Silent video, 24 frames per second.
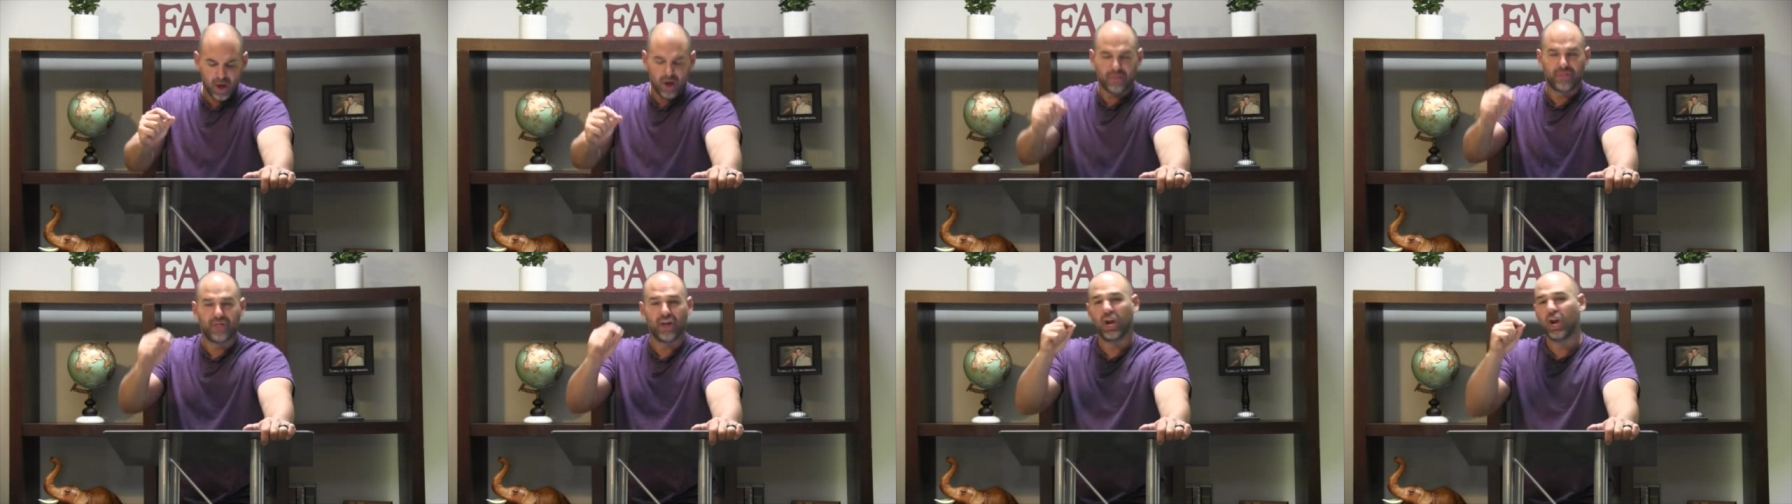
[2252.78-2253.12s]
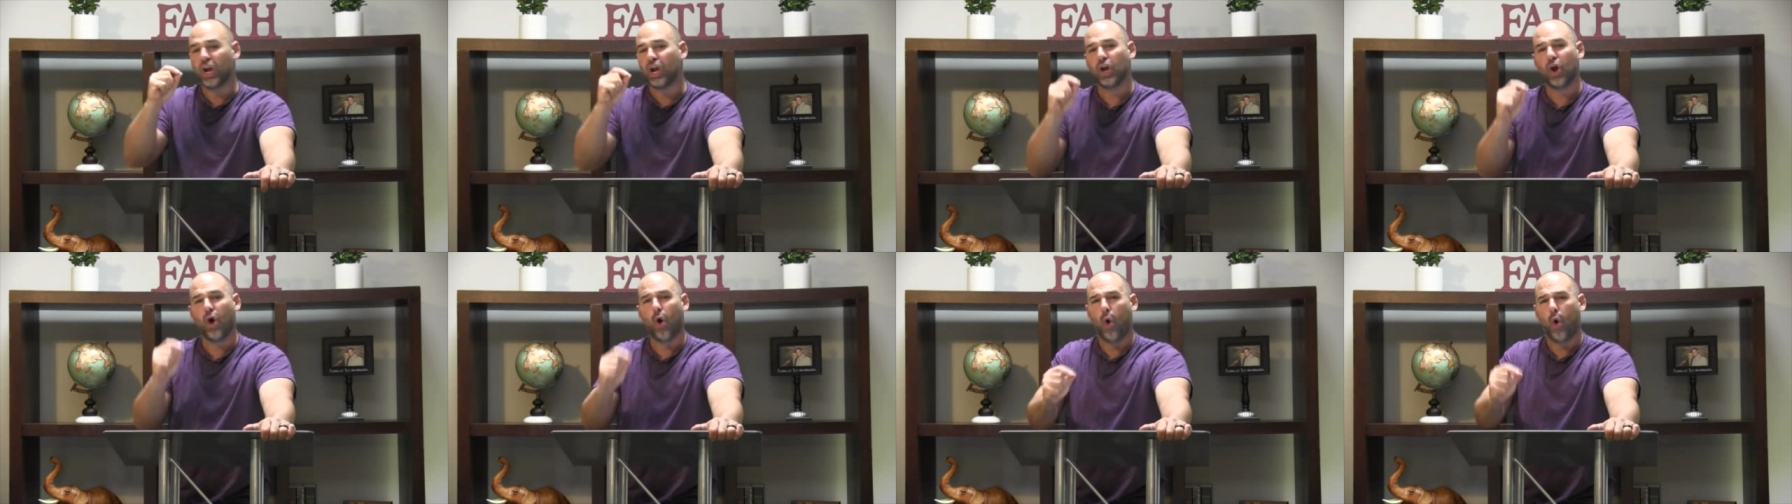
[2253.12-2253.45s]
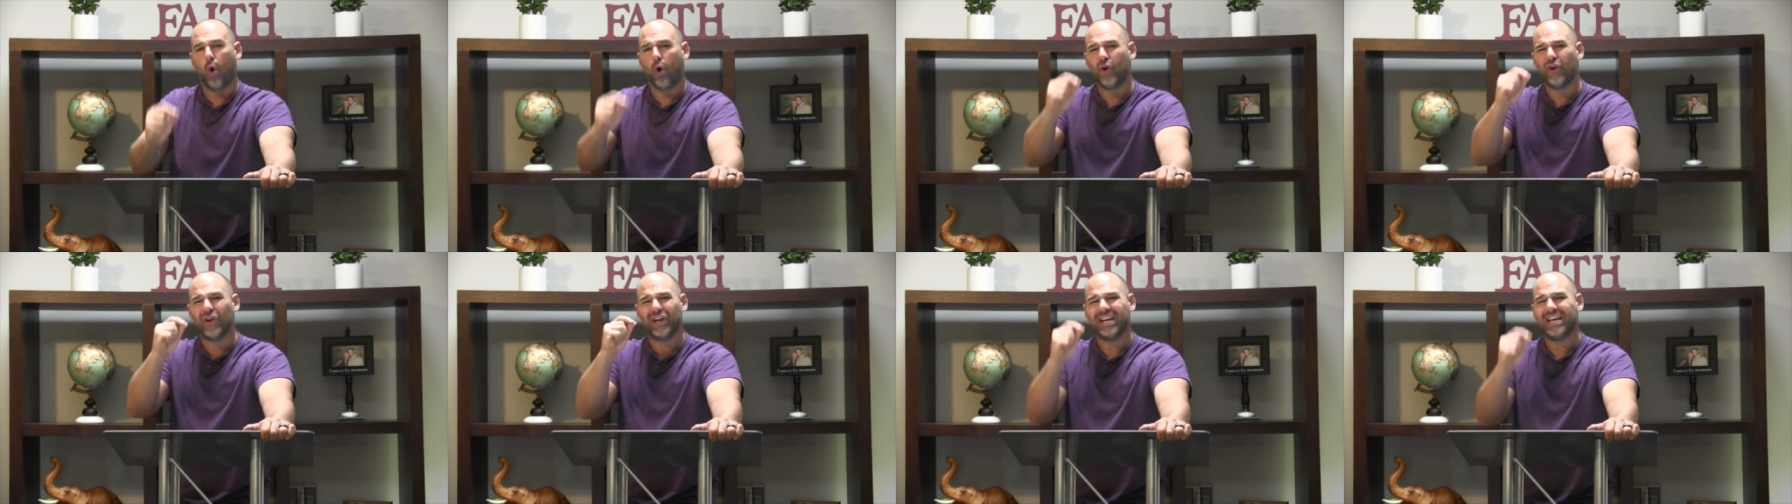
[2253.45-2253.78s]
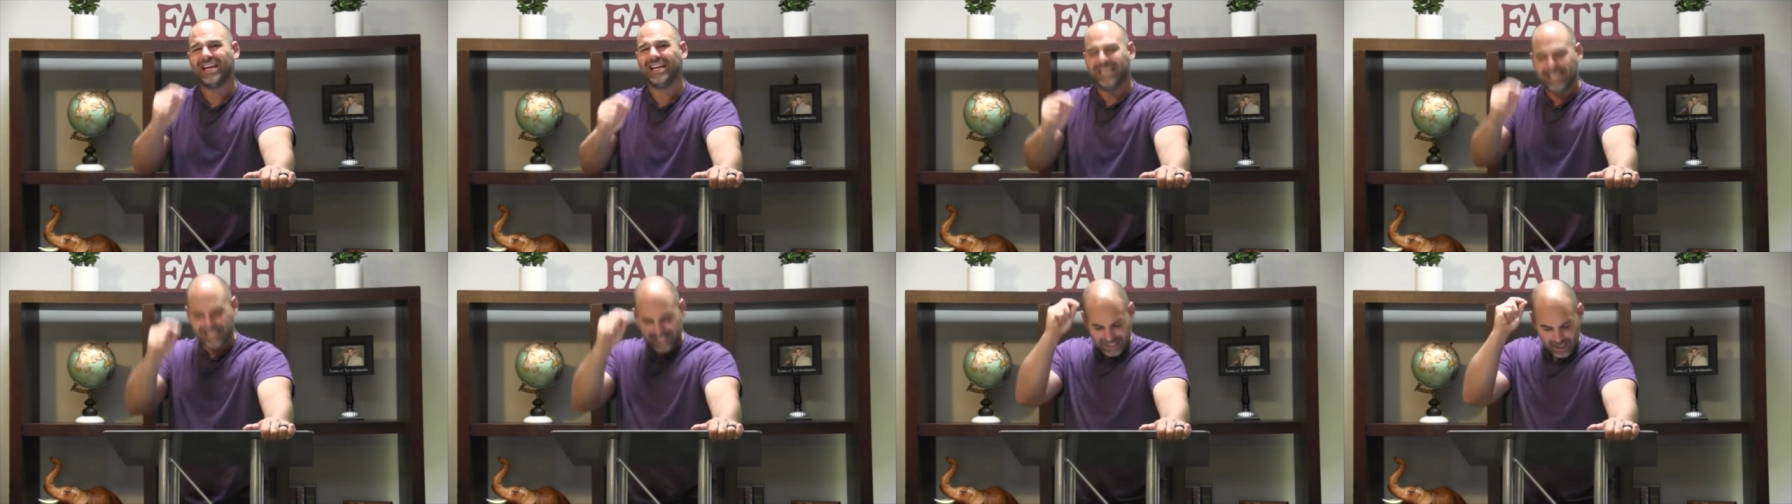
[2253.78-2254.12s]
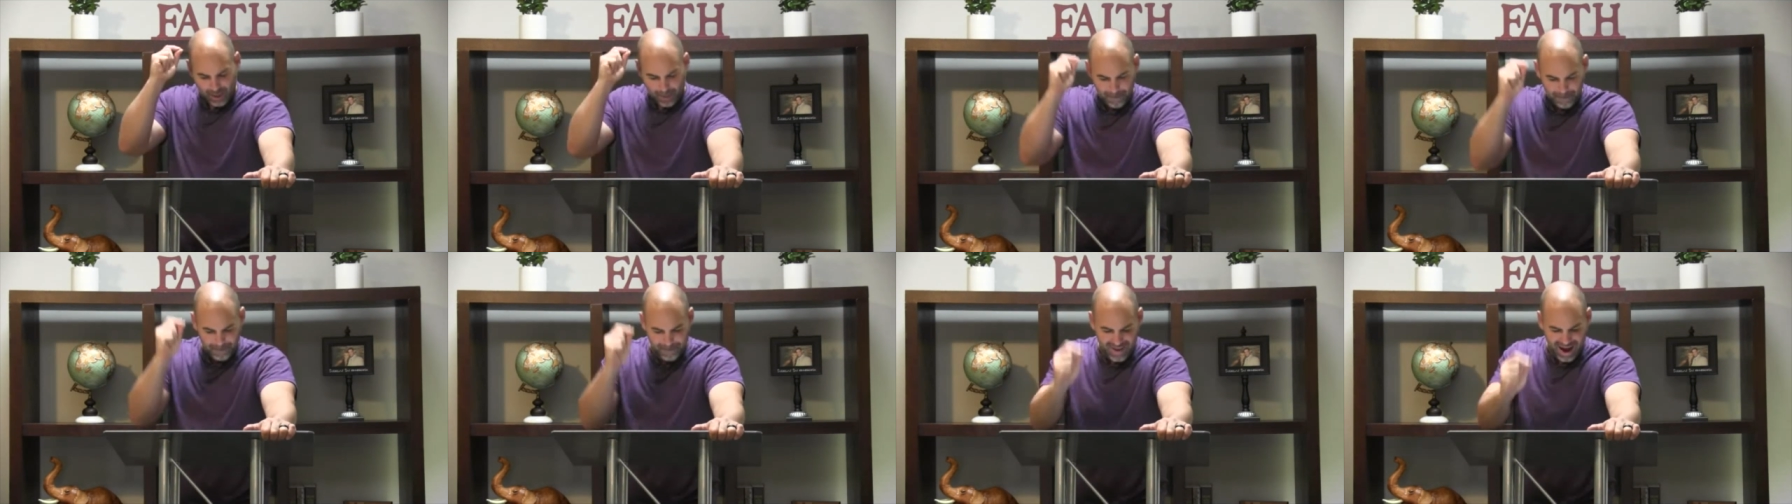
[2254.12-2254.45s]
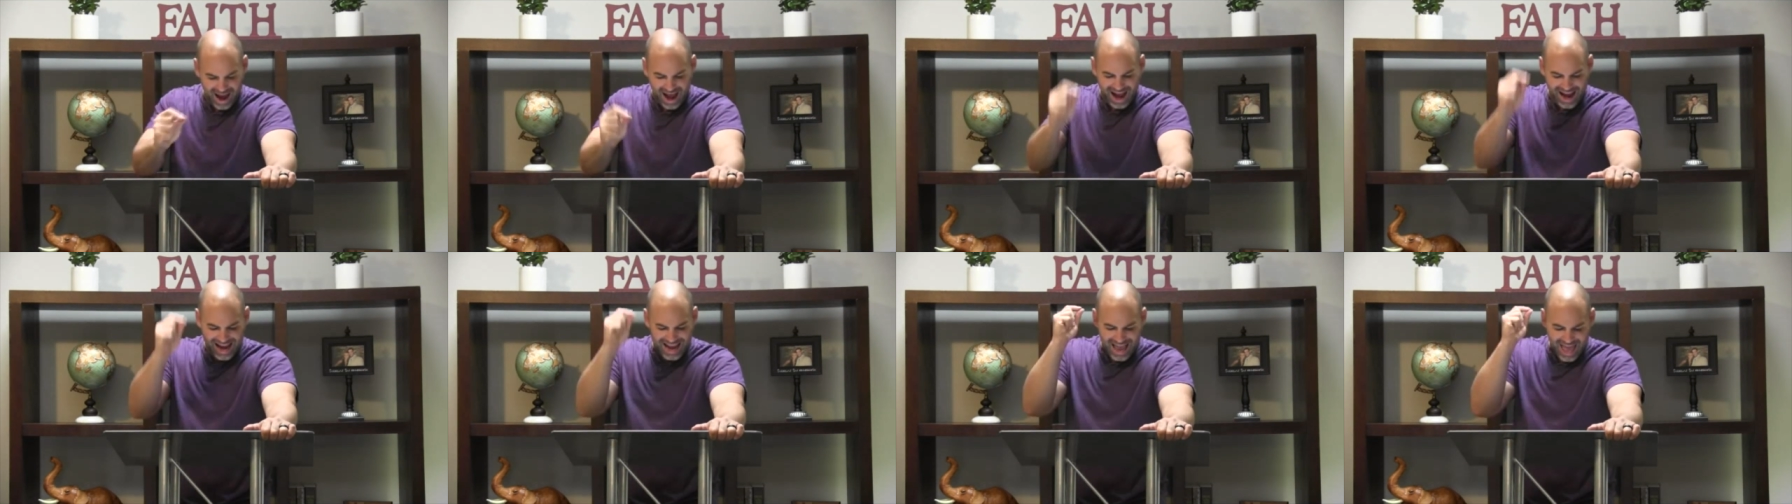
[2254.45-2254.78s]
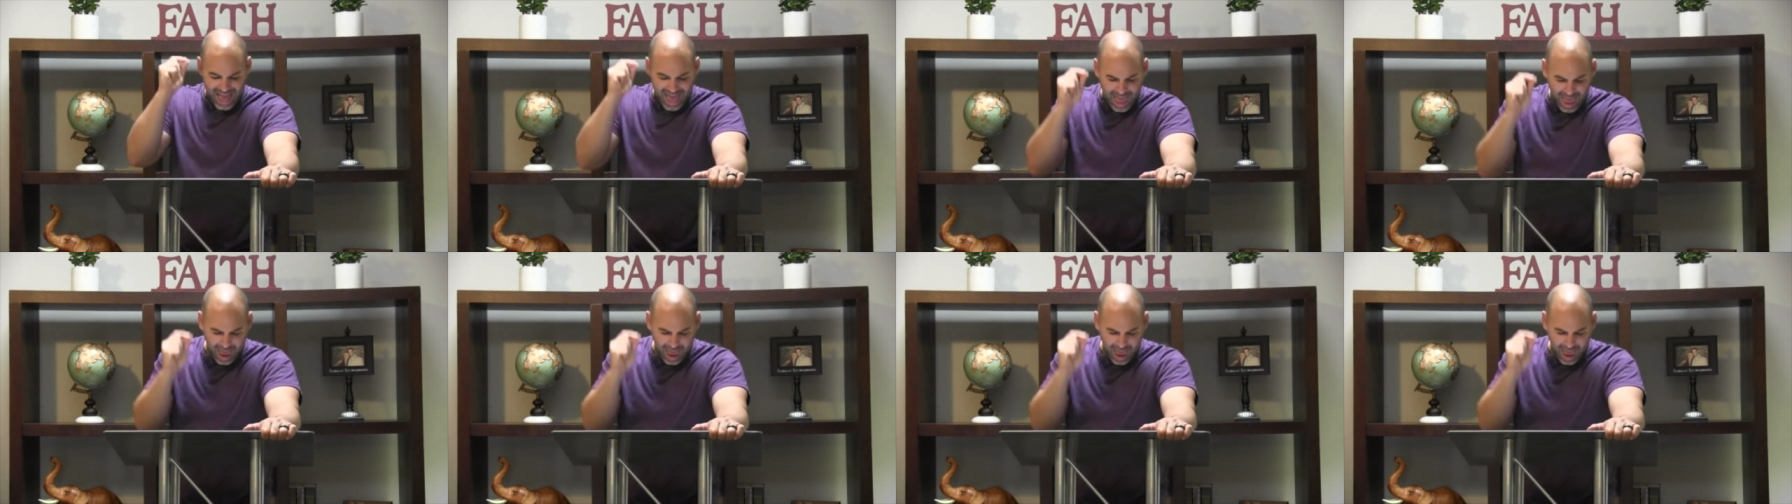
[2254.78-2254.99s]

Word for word: the Lord is my